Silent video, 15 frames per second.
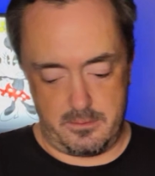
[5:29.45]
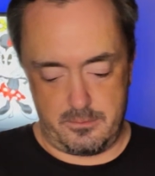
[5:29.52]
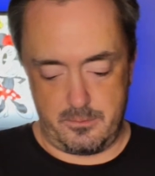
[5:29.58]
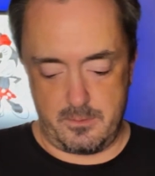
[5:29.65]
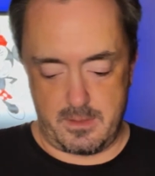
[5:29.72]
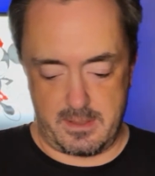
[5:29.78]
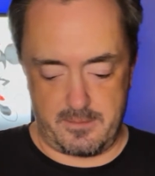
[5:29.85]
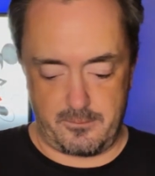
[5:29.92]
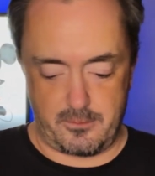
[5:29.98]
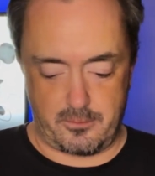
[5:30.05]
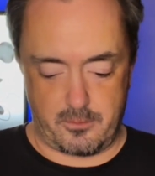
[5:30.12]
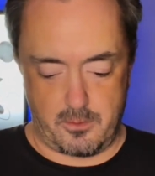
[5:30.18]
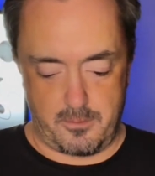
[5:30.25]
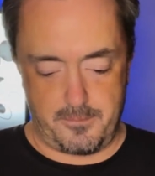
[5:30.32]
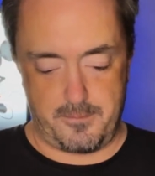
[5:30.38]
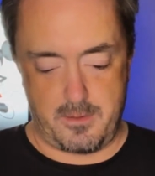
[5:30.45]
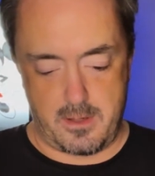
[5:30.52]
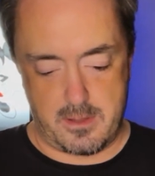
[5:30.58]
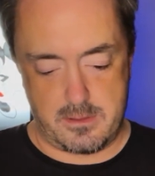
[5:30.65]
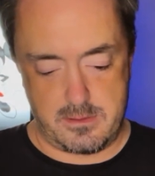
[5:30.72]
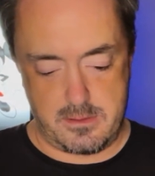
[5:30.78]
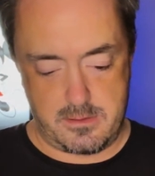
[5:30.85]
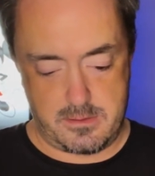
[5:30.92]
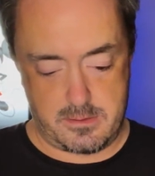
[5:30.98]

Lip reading: Do not have to scroll far.